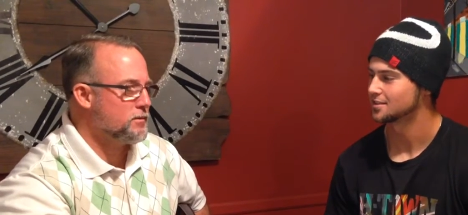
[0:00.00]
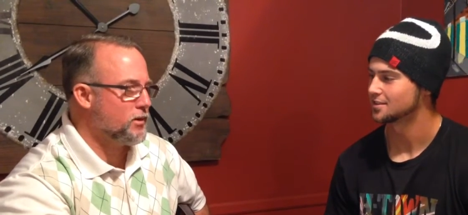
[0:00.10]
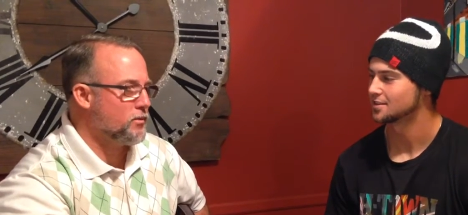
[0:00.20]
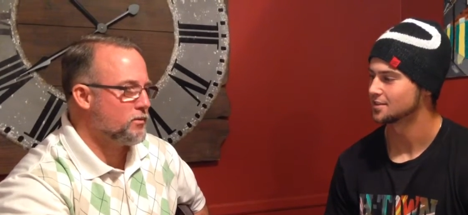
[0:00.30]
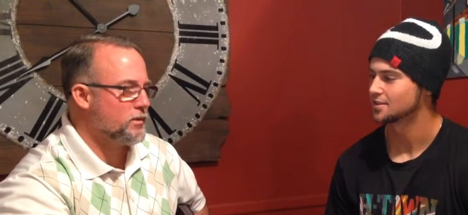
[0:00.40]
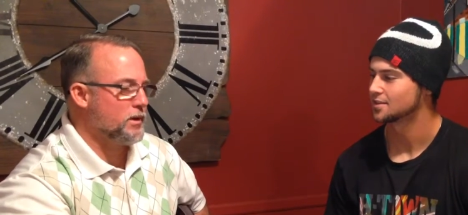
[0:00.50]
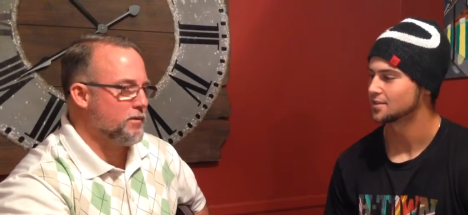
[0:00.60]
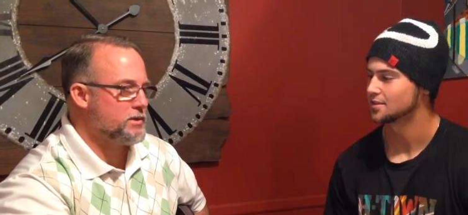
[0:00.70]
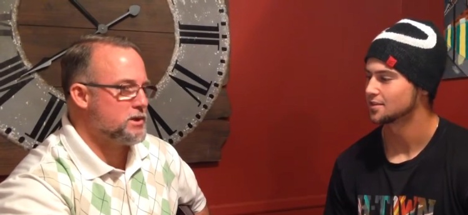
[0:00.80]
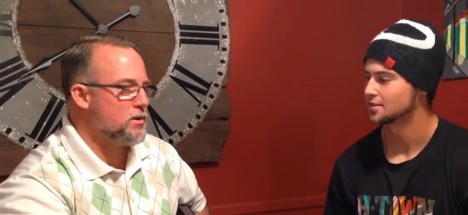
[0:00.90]
Speaker 1: you know,
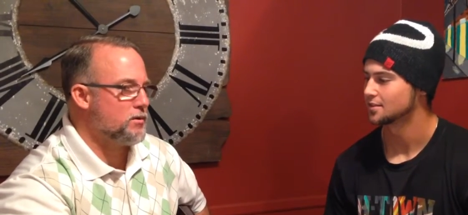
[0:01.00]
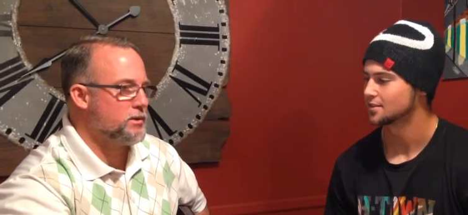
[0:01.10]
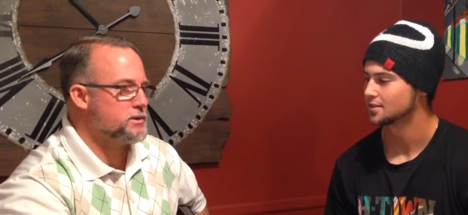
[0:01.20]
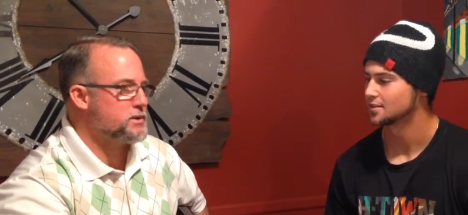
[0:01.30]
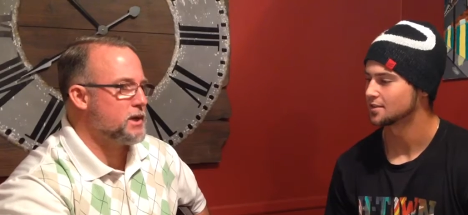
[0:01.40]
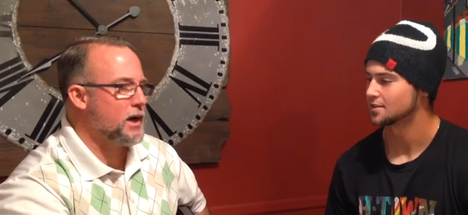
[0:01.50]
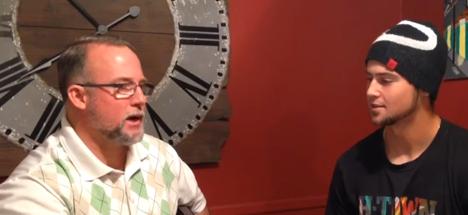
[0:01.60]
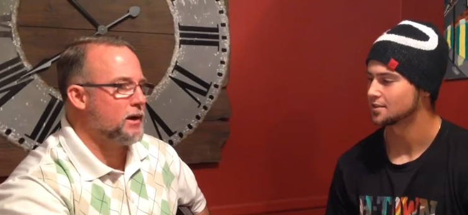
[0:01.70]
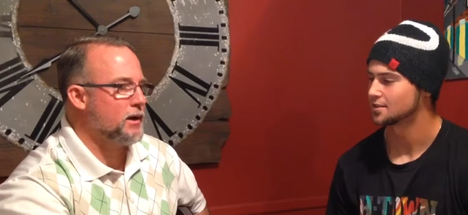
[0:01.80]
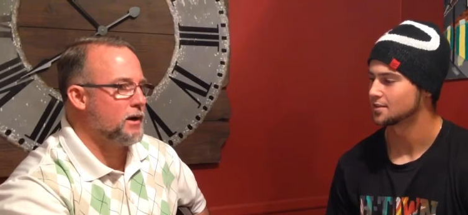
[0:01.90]
live as long as I,
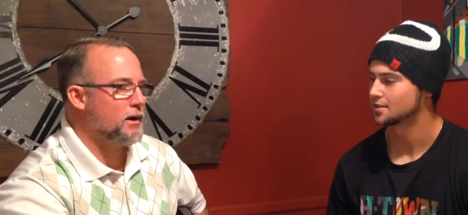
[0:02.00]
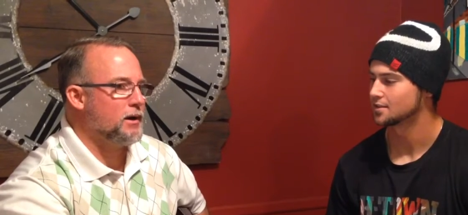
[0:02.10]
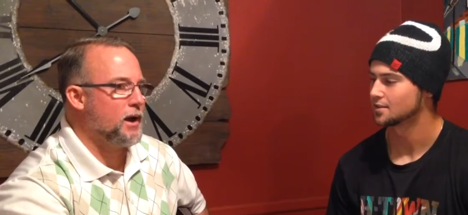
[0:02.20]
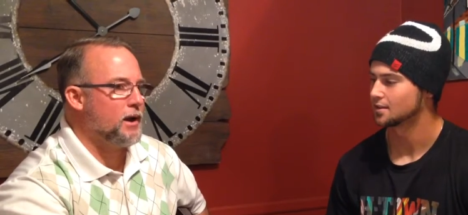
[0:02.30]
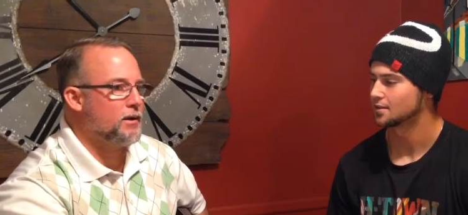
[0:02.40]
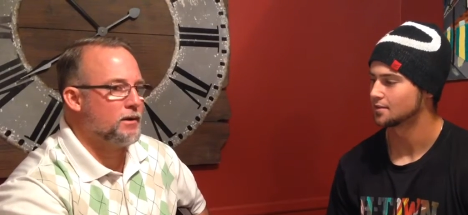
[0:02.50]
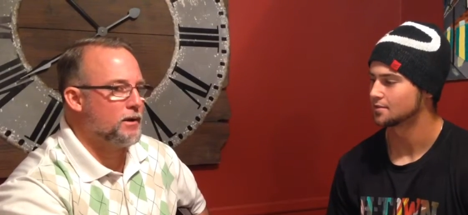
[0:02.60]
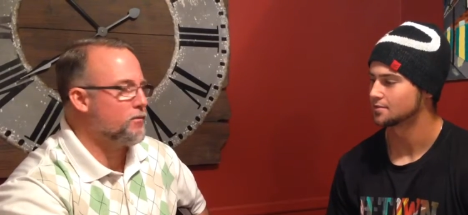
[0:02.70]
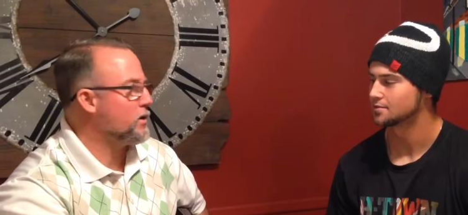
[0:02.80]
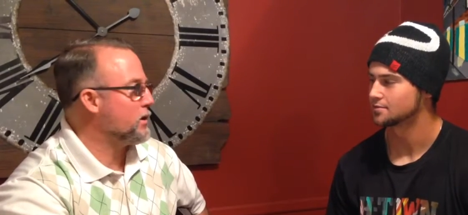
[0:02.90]
I can,
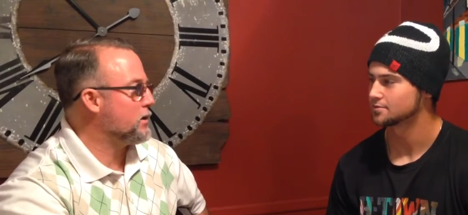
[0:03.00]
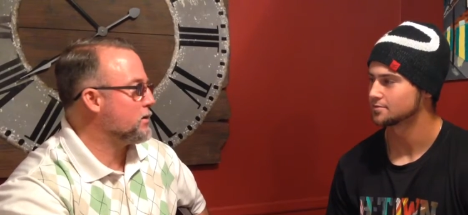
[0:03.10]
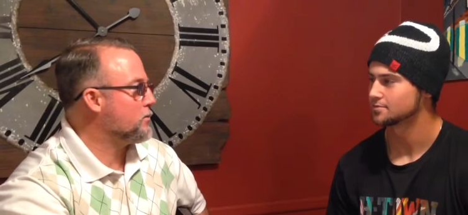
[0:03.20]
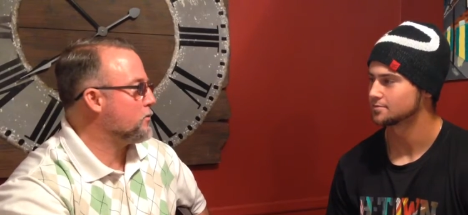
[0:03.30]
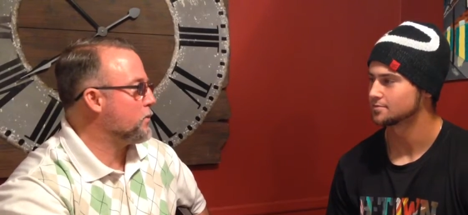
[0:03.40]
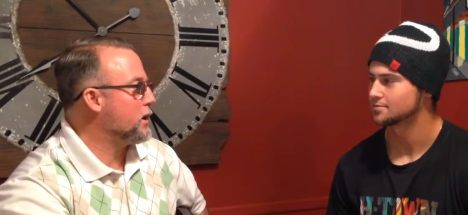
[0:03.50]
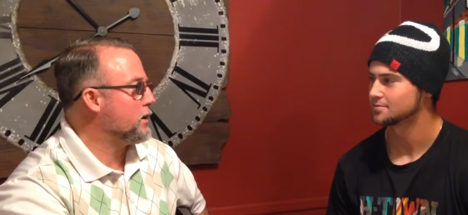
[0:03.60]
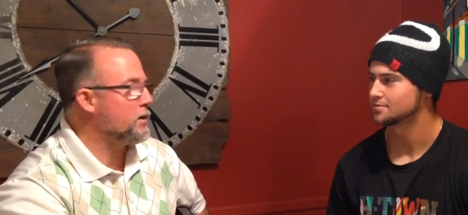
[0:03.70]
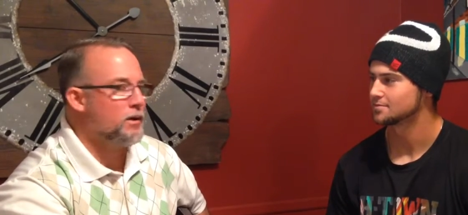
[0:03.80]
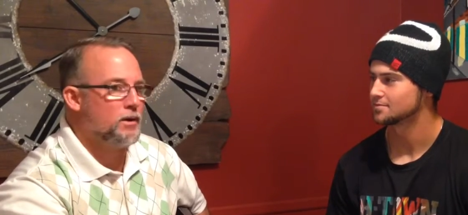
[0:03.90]
living, uh,
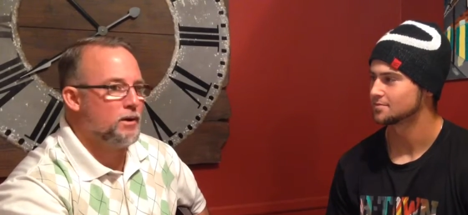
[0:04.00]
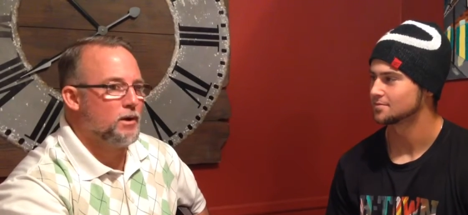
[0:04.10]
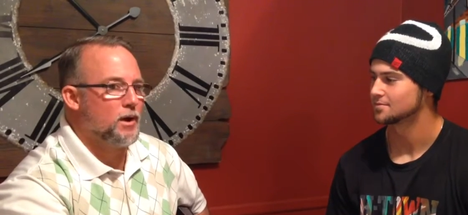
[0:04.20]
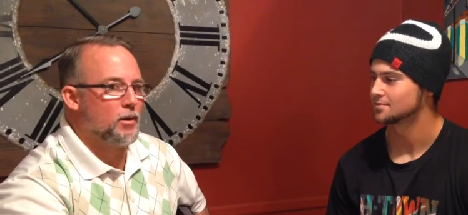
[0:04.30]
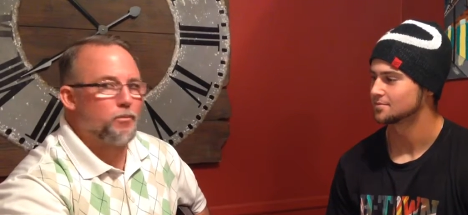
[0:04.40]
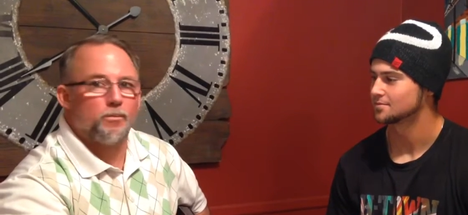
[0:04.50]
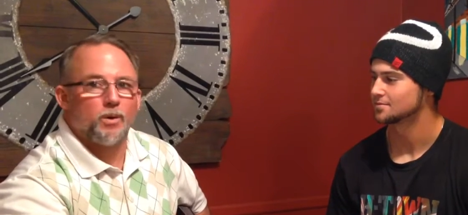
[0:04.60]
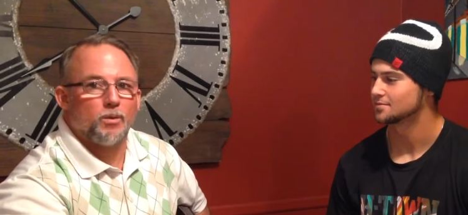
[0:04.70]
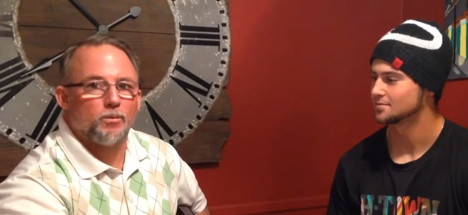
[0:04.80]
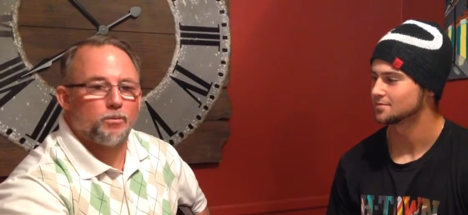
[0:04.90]
being, uh, you
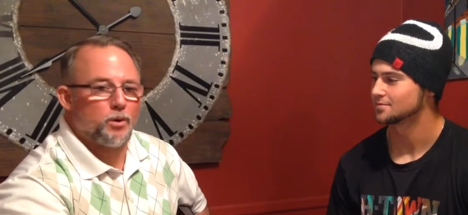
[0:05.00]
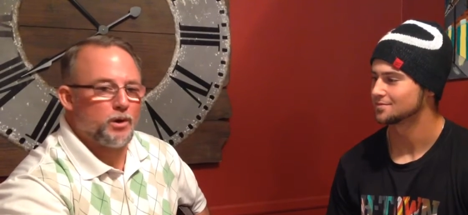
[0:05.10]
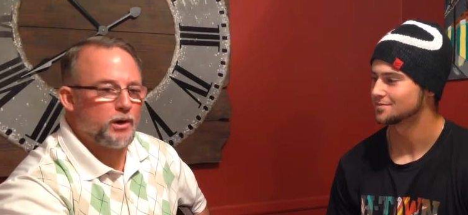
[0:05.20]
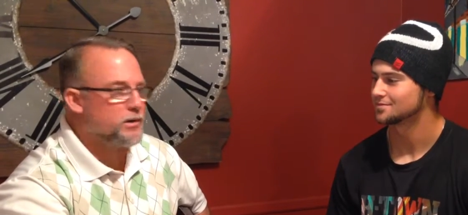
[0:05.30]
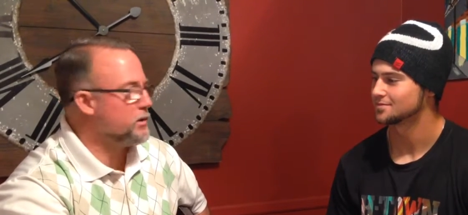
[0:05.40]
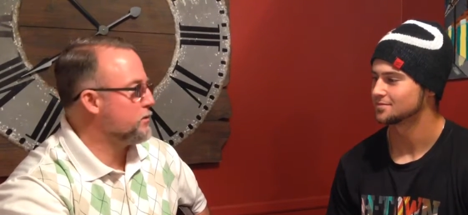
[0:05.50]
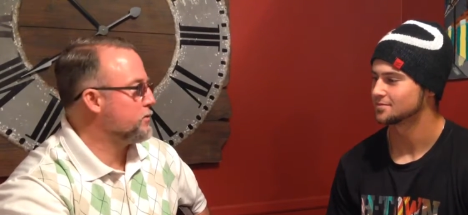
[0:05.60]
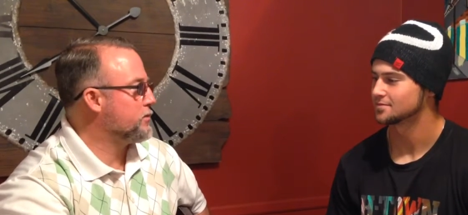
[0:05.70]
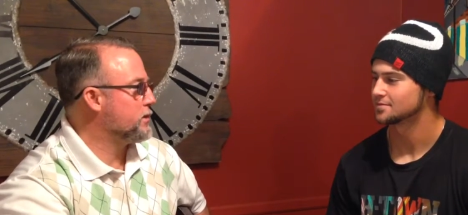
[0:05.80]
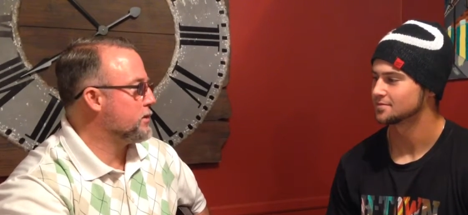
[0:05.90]
know, productive
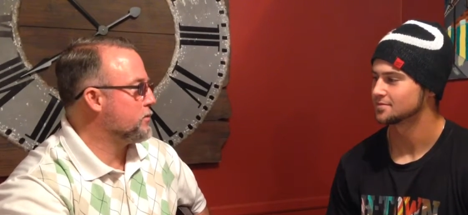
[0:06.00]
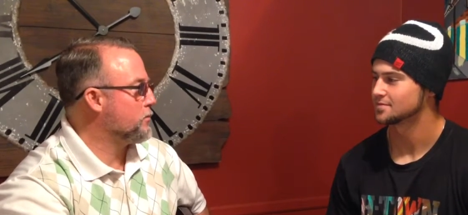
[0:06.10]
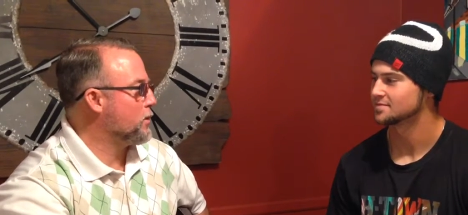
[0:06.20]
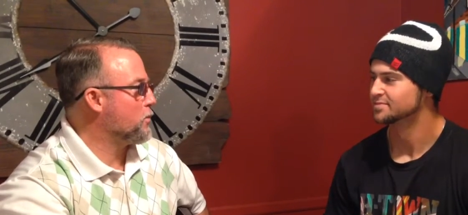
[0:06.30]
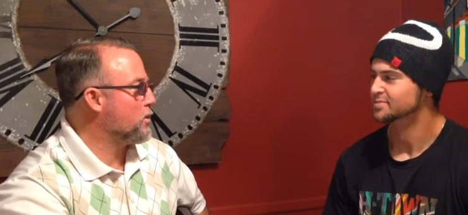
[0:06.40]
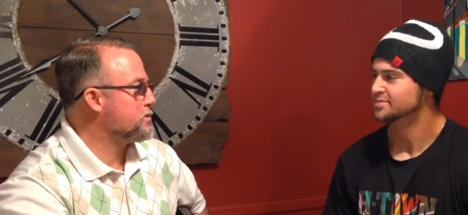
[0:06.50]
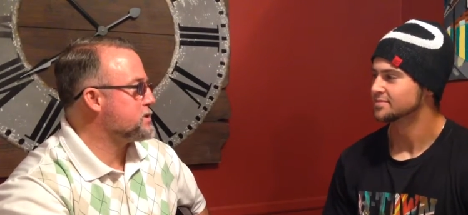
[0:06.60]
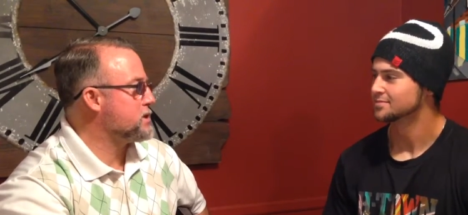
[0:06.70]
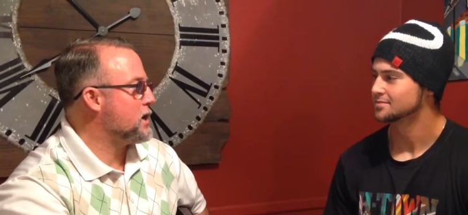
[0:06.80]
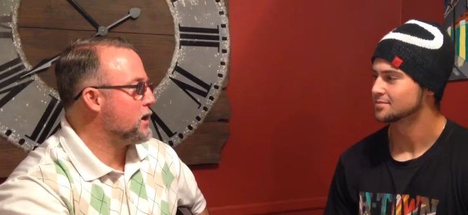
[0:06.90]
and member of
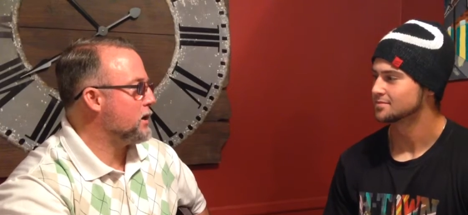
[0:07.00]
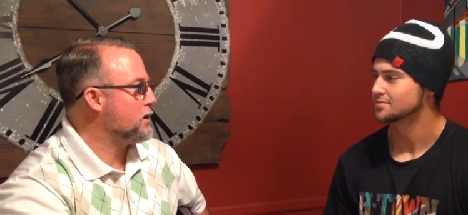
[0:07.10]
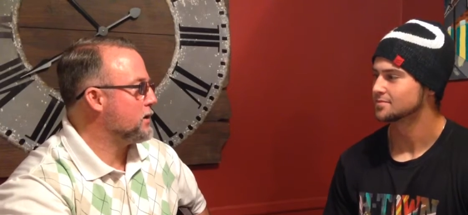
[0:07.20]
society.